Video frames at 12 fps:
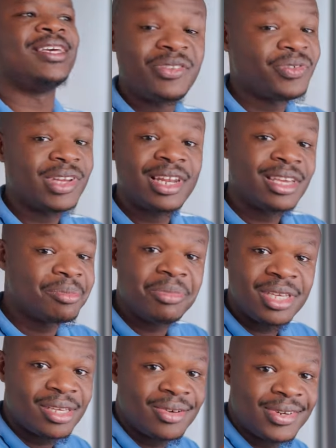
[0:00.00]
if you're like
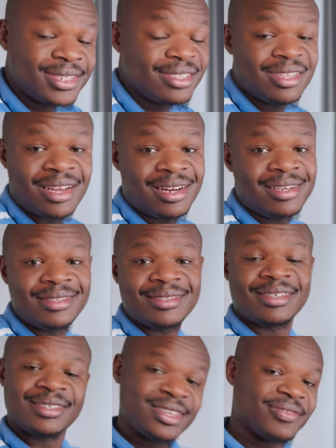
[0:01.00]
me, once they release
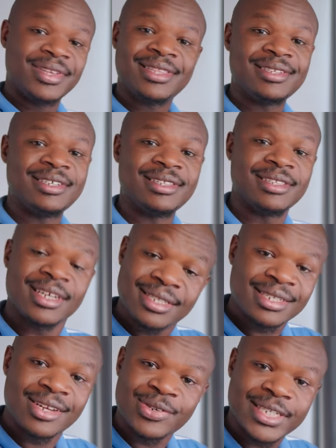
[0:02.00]
the seventh gen,
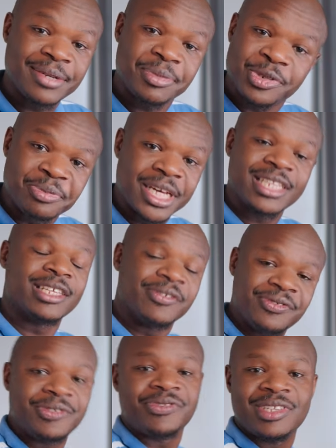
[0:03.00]
that's now time to buy the
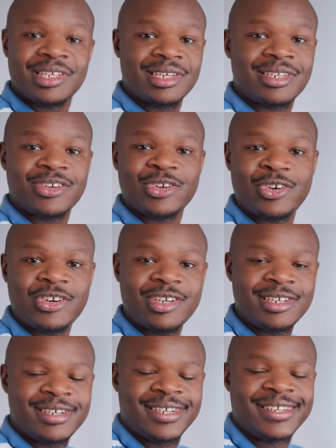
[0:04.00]
fifth gen, you
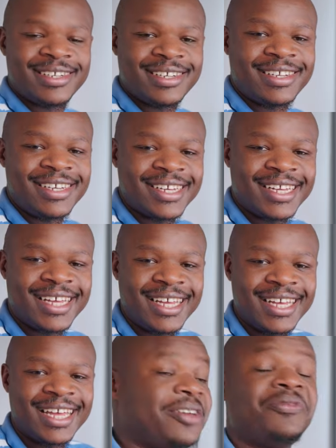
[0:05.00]
know.
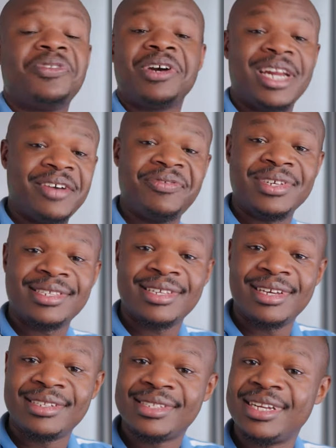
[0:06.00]
And for graphics
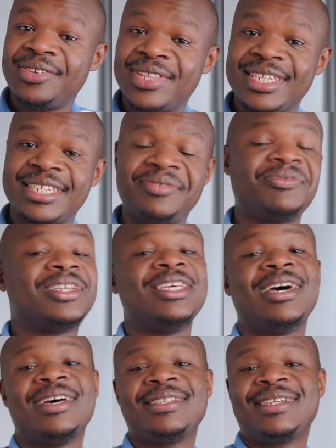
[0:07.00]
cards, now that
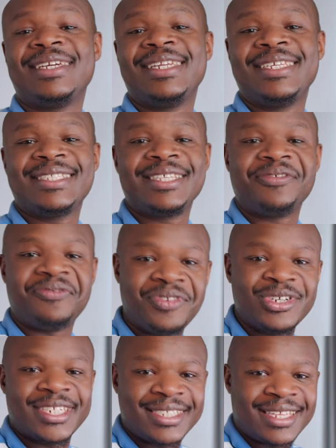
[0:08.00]
Nvidia has released the
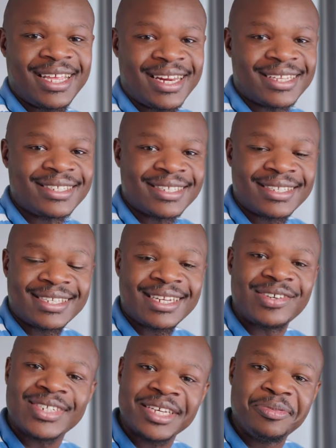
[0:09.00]
forty series, it's
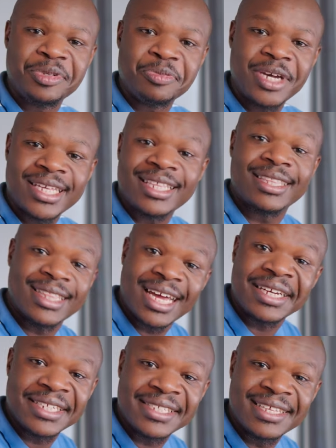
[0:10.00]
now time to buy the
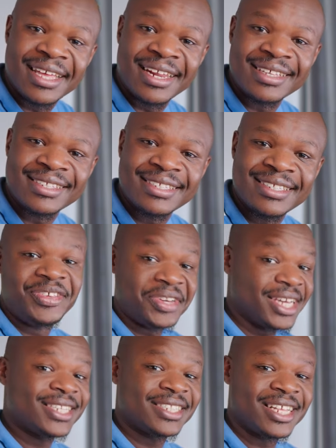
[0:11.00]
thirty series. You
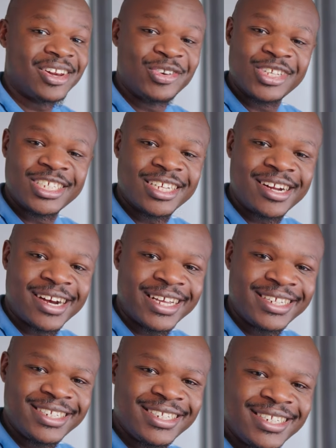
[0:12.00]
get the logic,
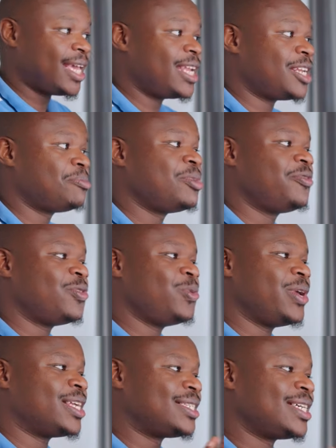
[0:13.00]
right? And before
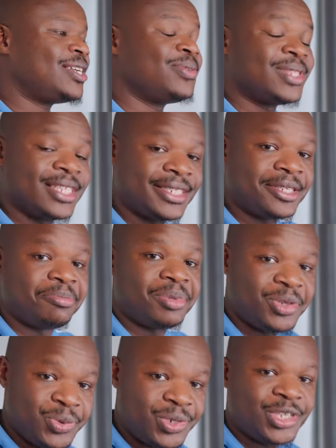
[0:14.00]
we are done with the C
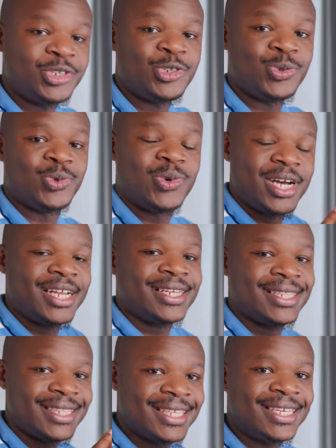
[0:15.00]
P U issue,
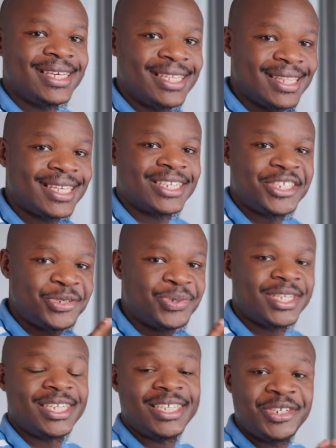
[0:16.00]
one thing that you
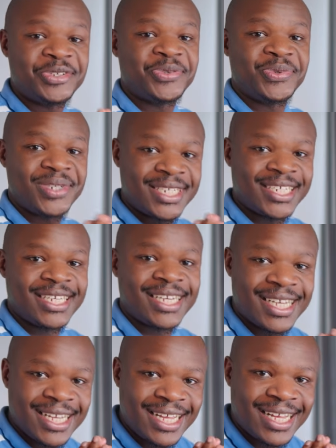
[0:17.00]
need to
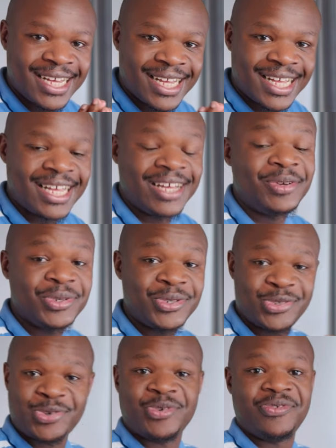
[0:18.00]
take
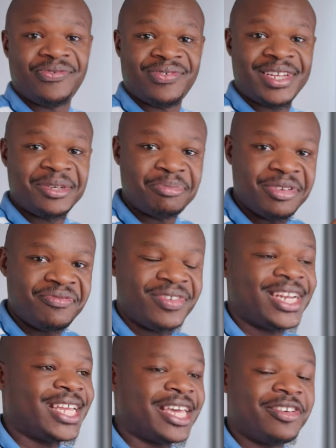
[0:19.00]
account of and be
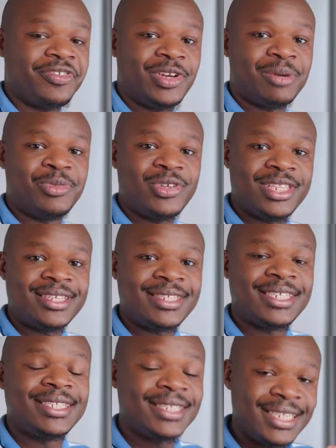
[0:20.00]
very careful about
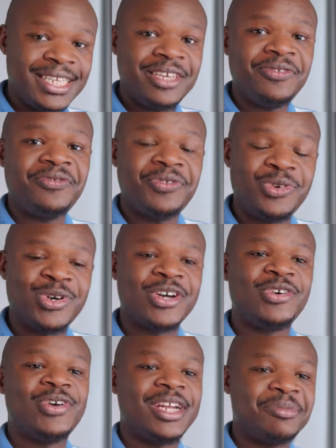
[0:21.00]
this is if you are
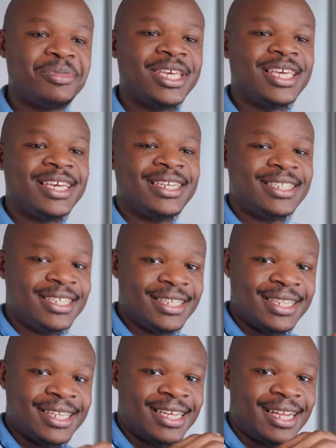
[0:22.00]
gonna be
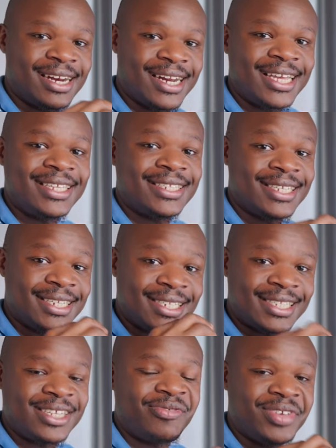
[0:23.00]
getting the
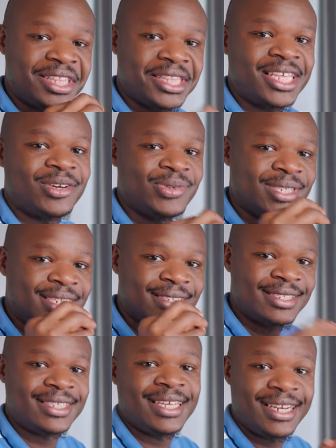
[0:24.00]
Ryzen seven
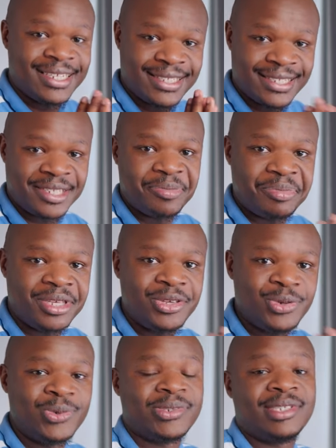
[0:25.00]
thousand series C P
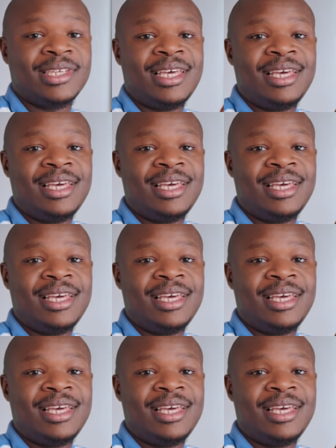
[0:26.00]
Us,